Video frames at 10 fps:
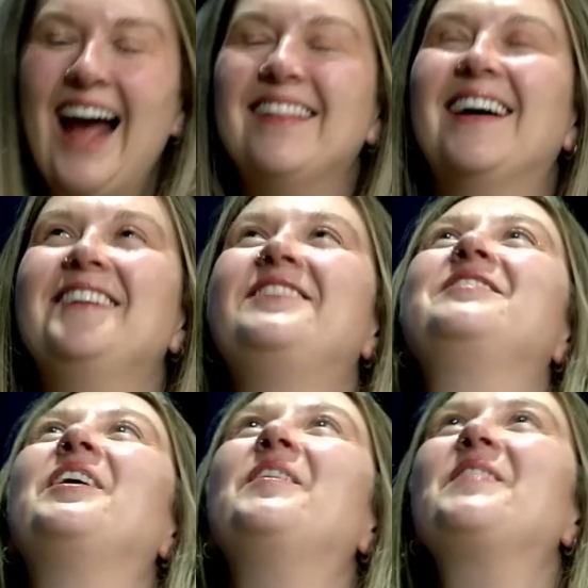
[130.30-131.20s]
That's
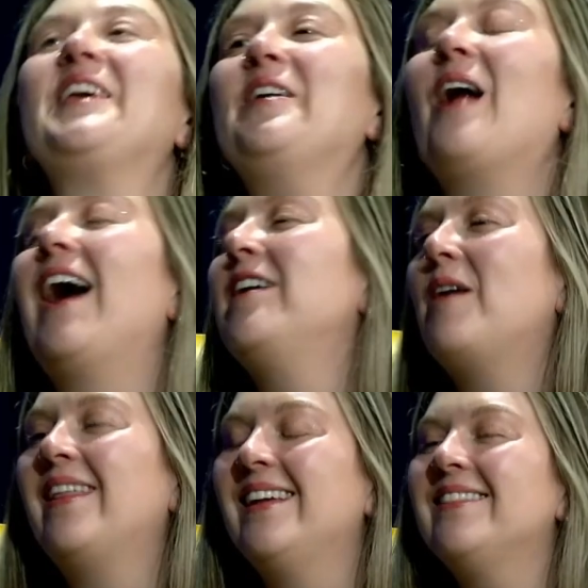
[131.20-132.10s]
so cute. I know.
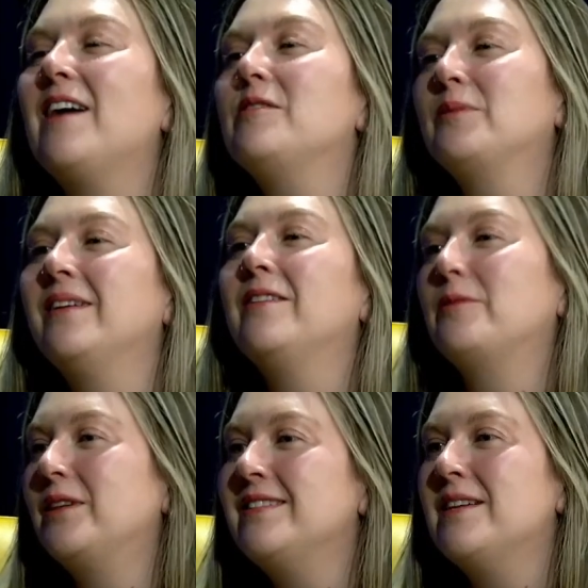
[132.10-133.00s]
I think that was one of the
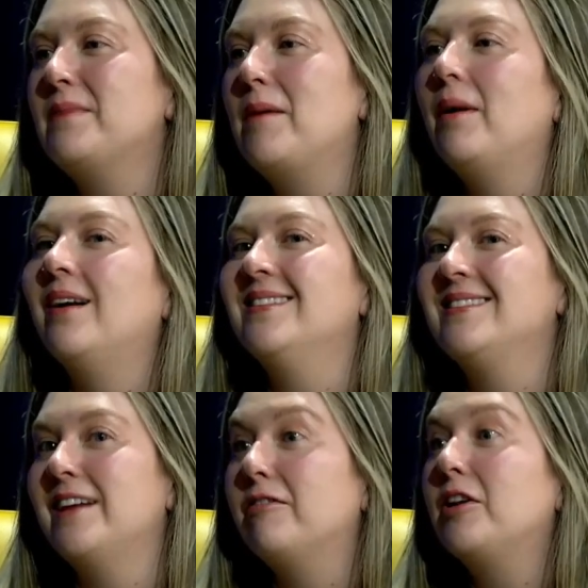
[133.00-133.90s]
words that my parents
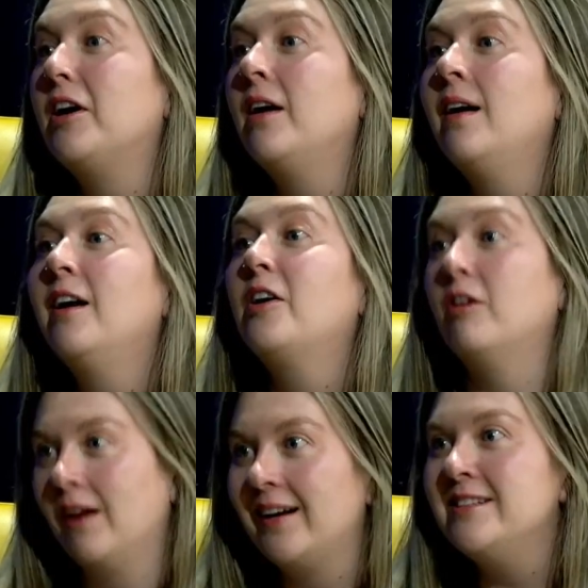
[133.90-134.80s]
never
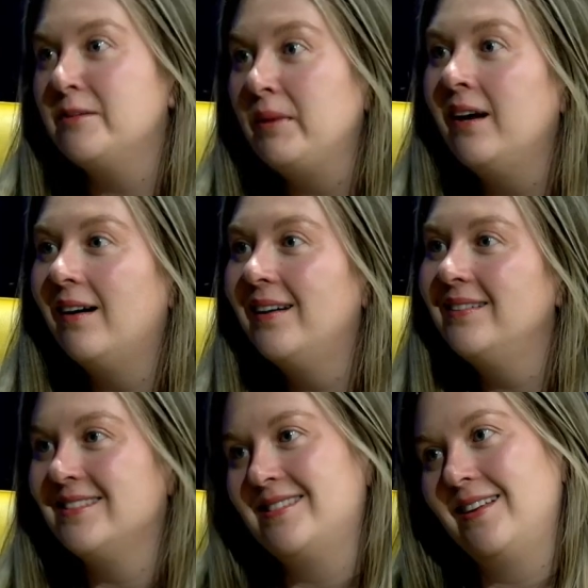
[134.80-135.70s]
corrected me on
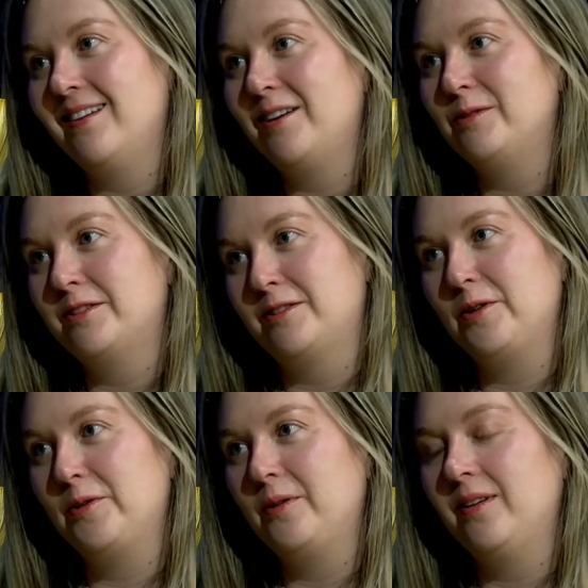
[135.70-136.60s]
because they thought it was
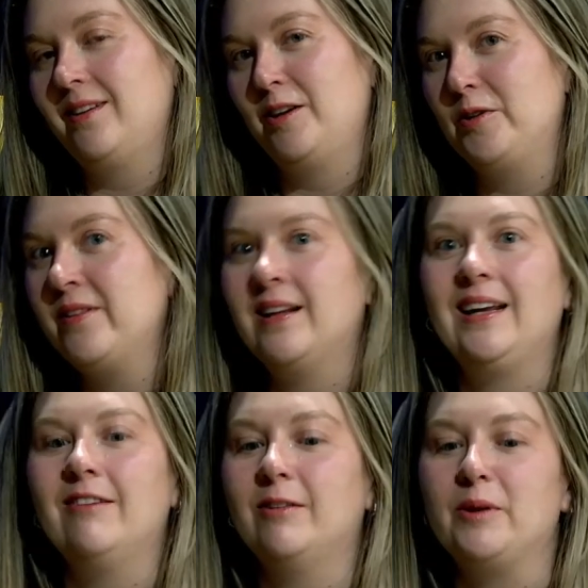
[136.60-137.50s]
so cute. And then
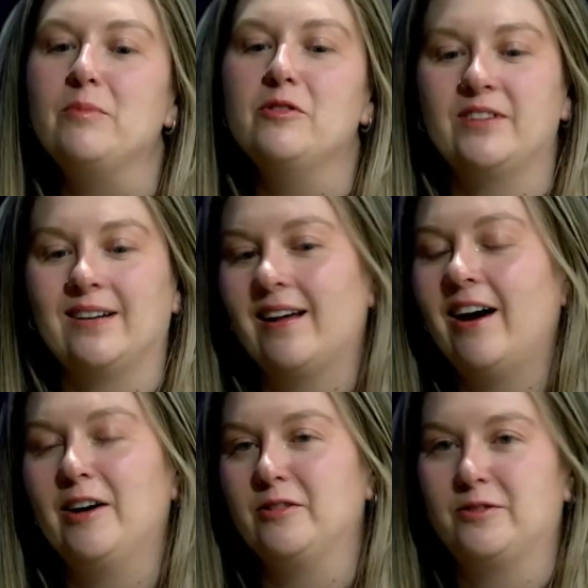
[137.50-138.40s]
even we moved out of that
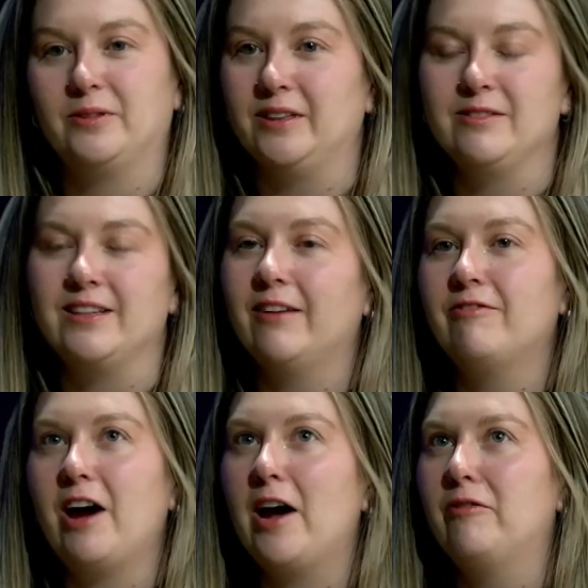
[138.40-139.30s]
house when I was like
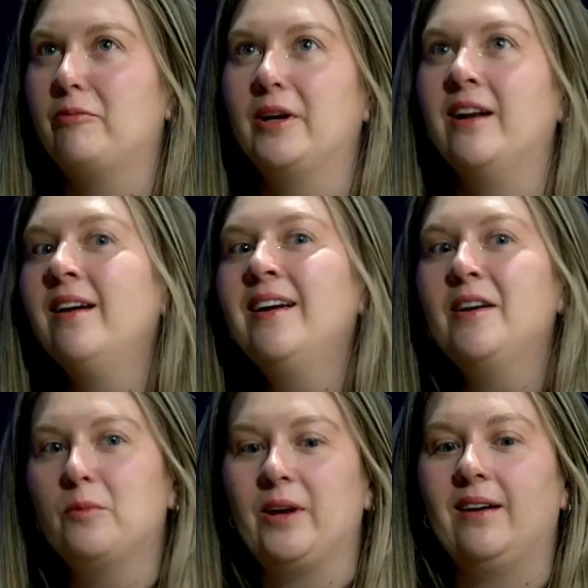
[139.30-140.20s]
5, but
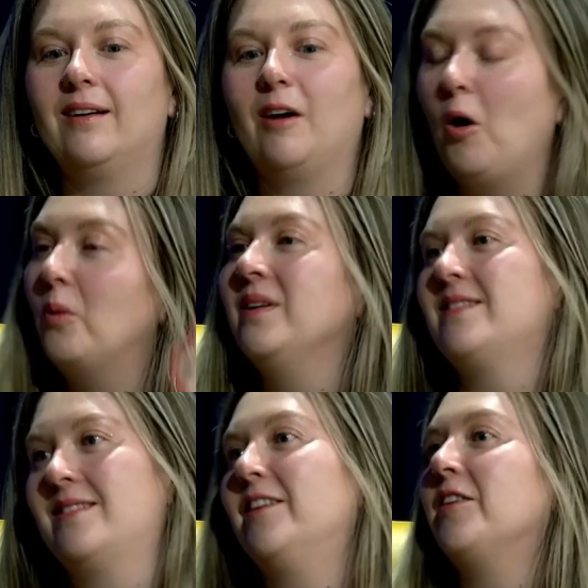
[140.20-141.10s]
we always
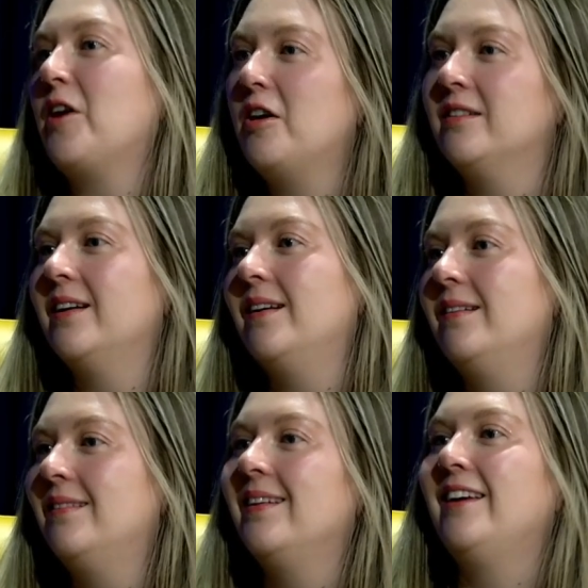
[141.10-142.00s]
still called it
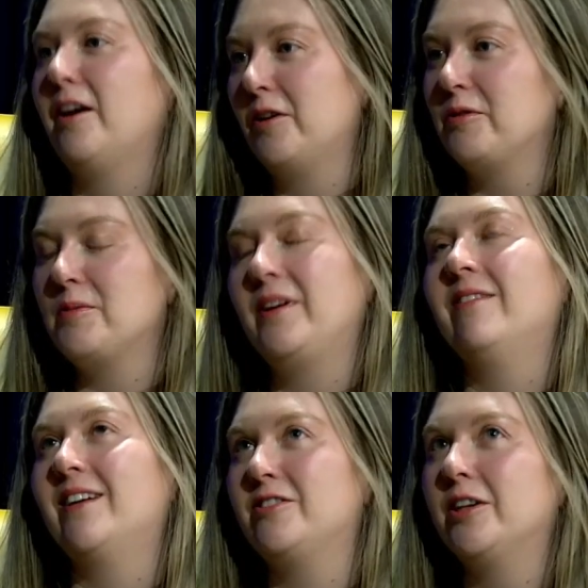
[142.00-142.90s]
the yayo room
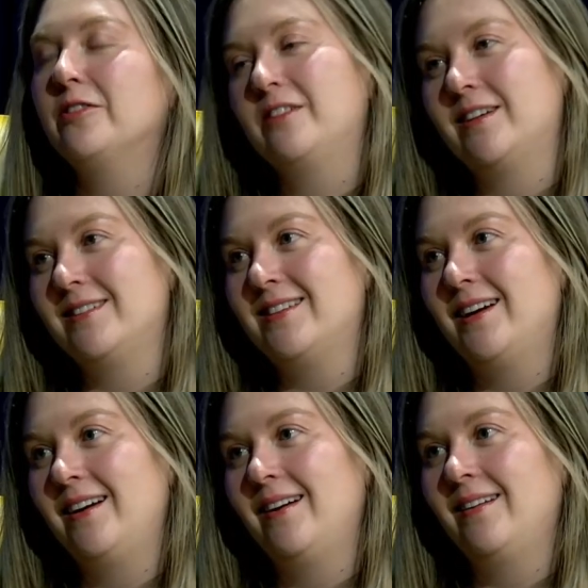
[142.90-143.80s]
even after I learned how to
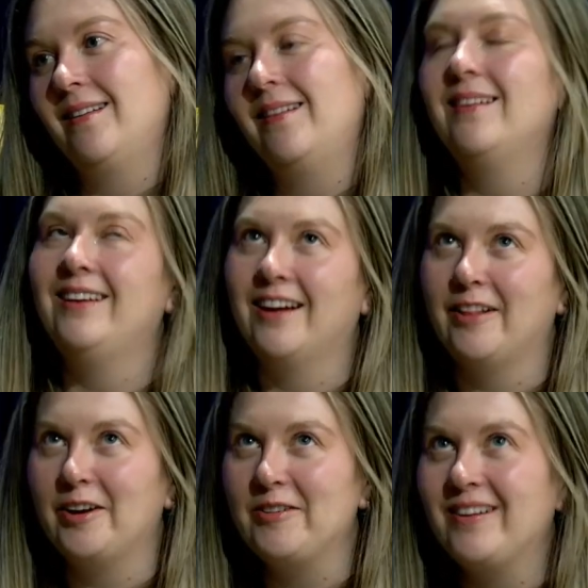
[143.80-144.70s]
say
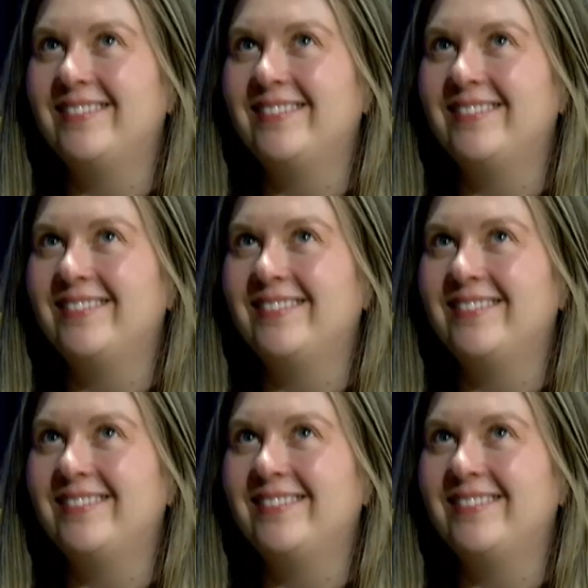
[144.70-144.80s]
yellow.